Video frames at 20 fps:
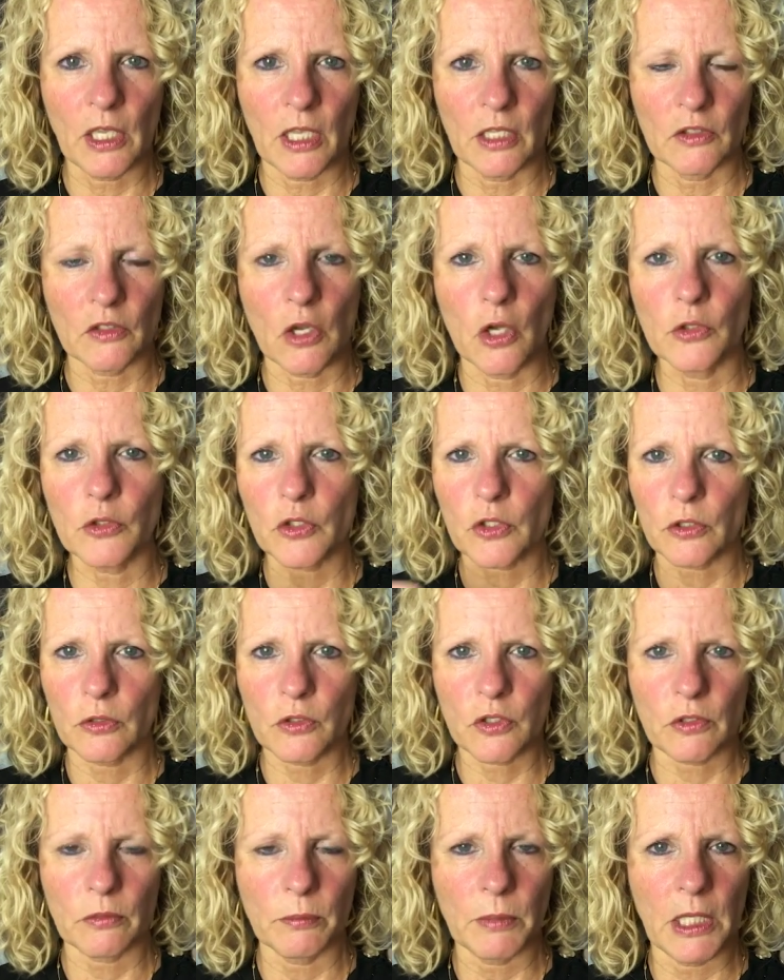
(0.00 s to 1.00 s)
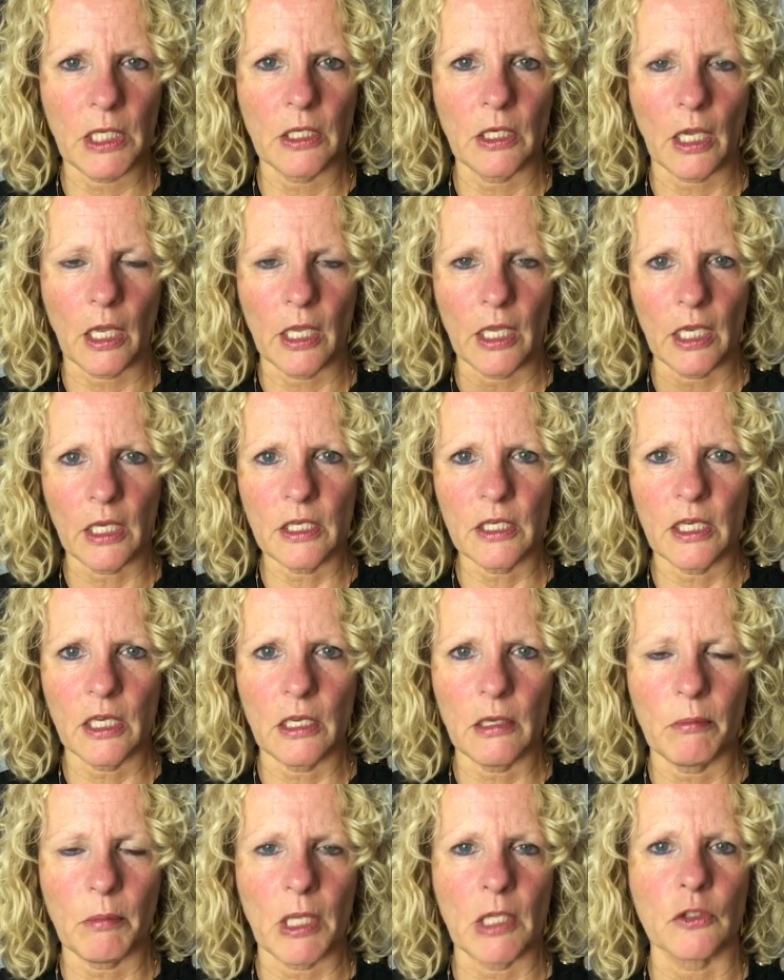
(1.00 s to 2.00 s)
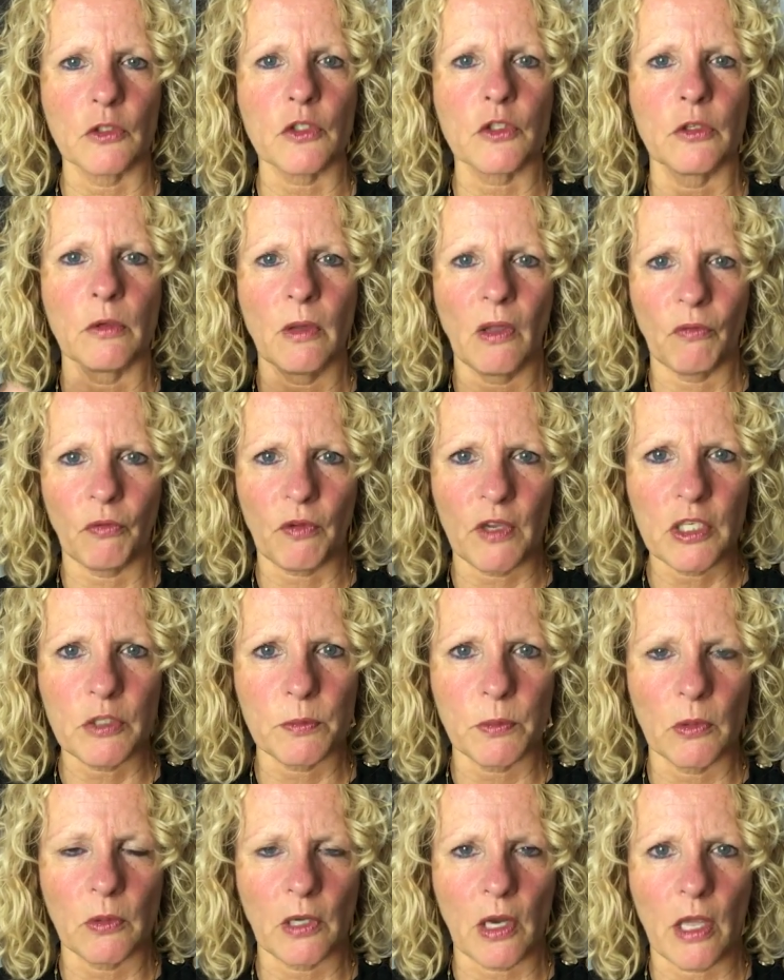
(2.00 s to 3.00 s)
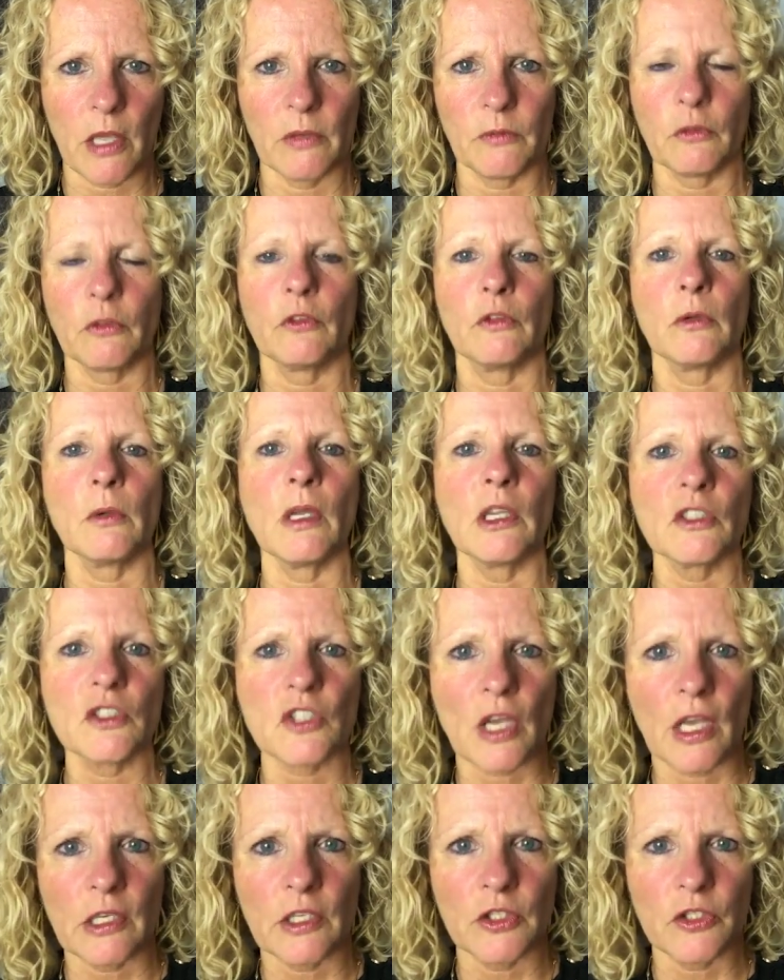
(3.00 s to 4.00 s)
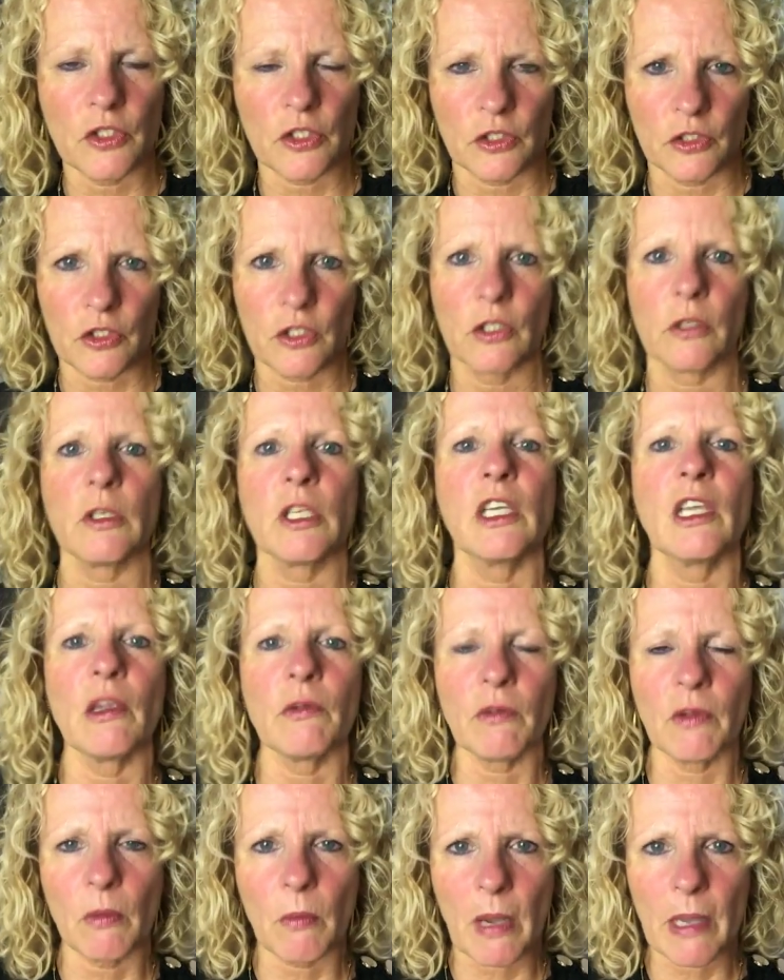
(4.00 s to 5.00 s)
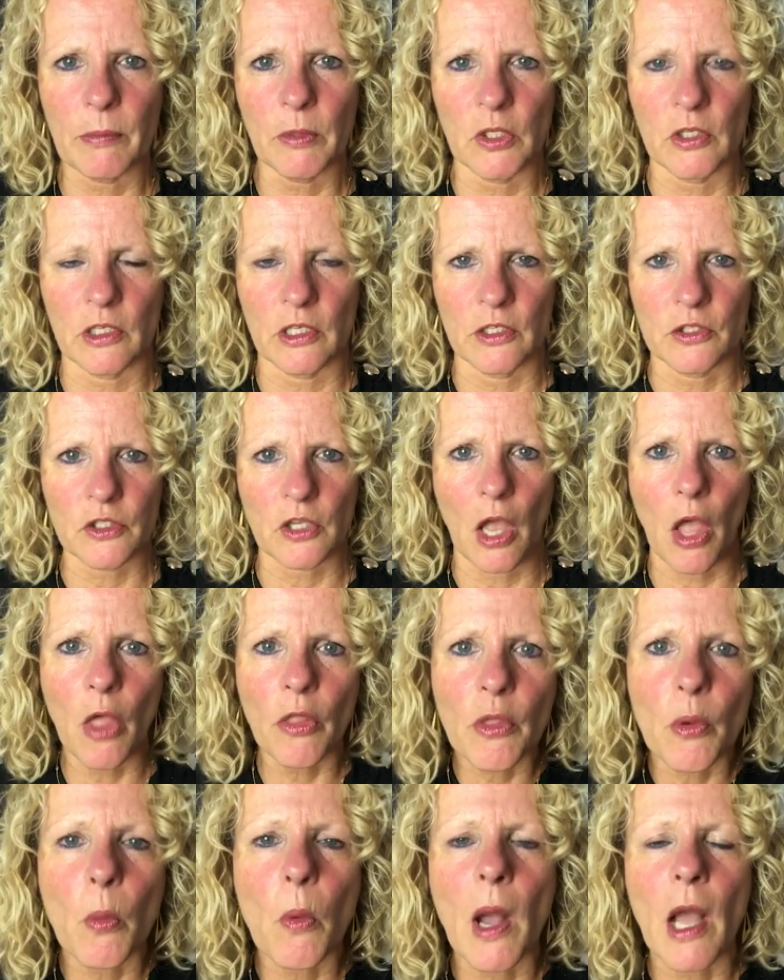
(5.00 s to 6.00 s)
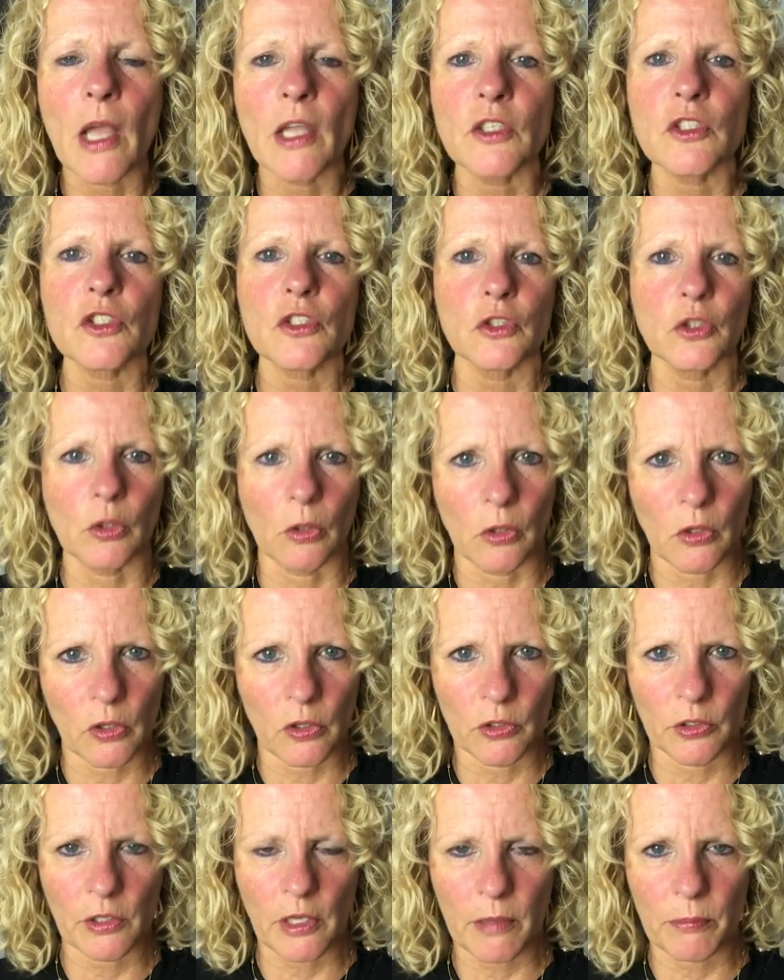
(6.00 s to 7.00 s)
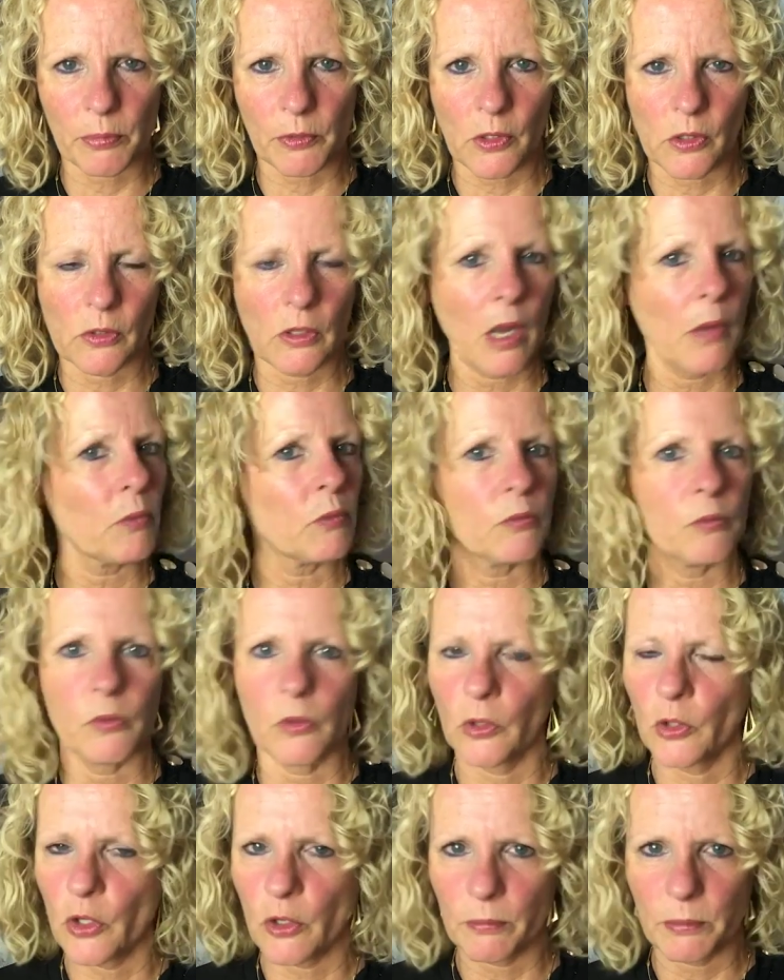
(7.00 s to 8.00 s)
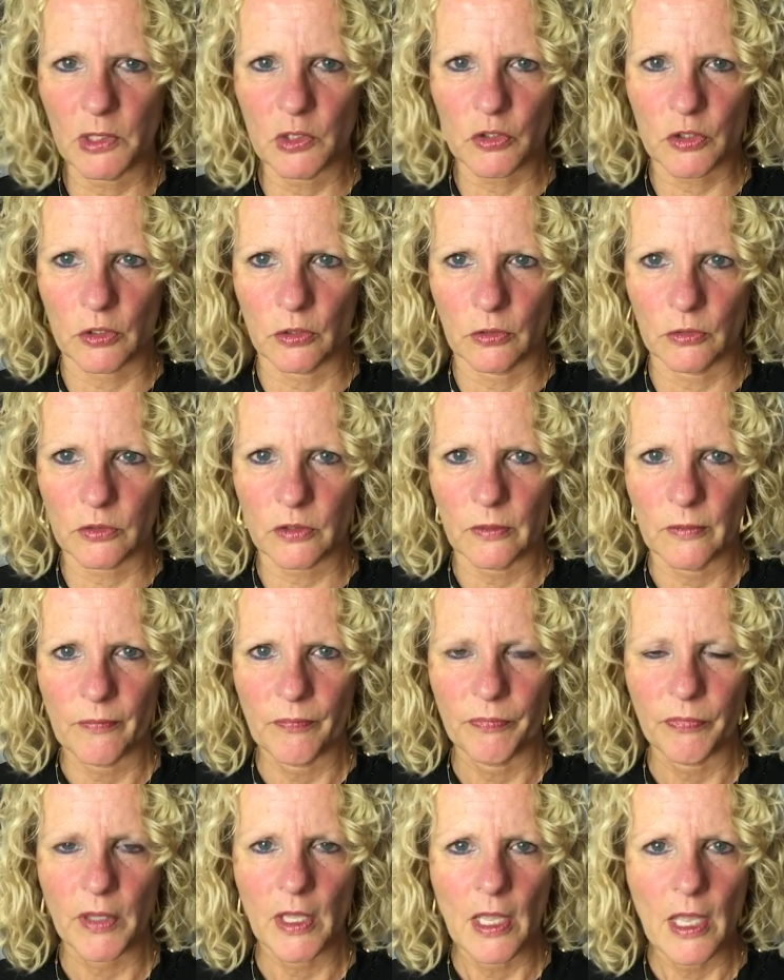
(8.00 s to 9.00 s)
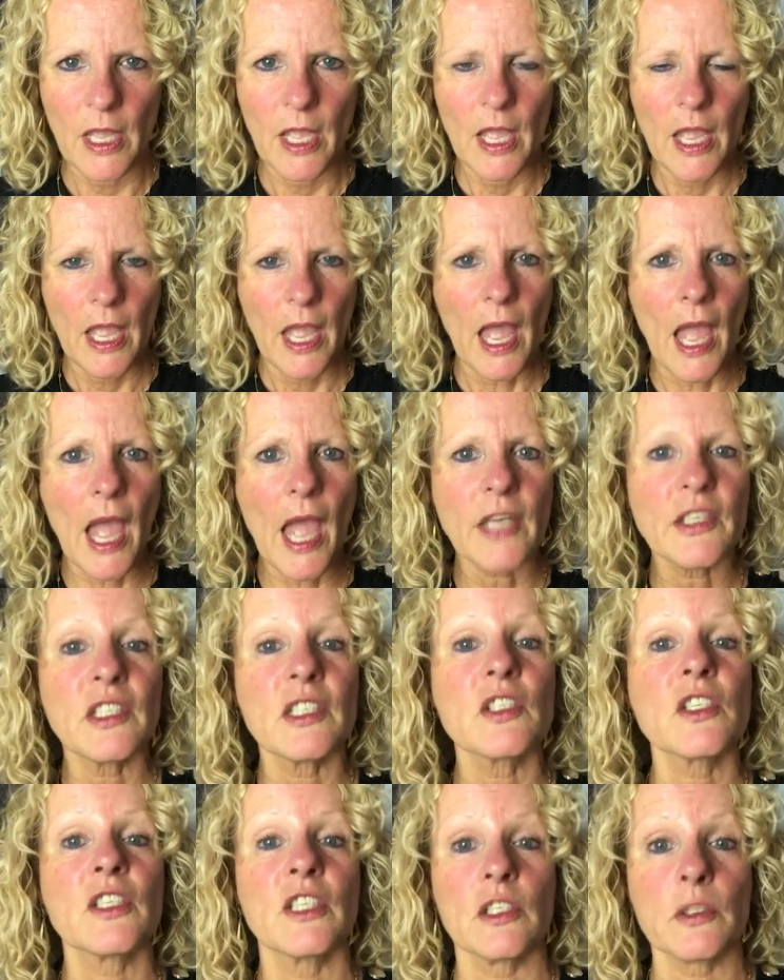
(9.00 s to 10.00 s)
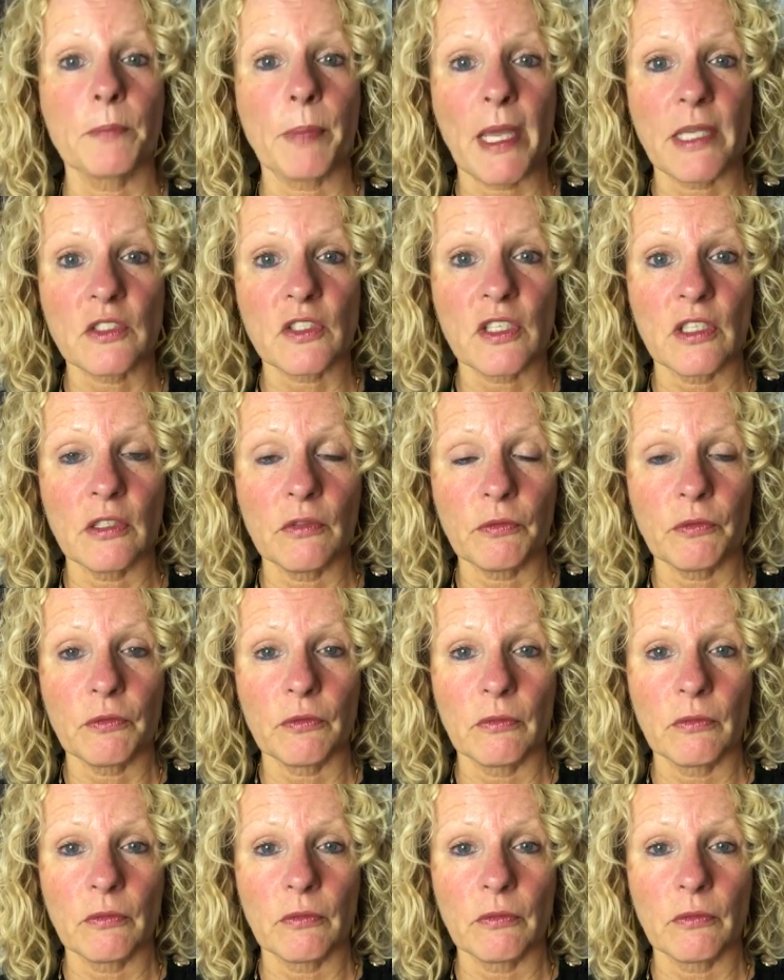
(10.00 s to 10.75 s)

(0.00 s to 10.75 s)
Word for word: it on social media, in emails, doing Facebook Lives, doing challenges, giving webinars. Otherwise, your online program will not be sold. And is this passive?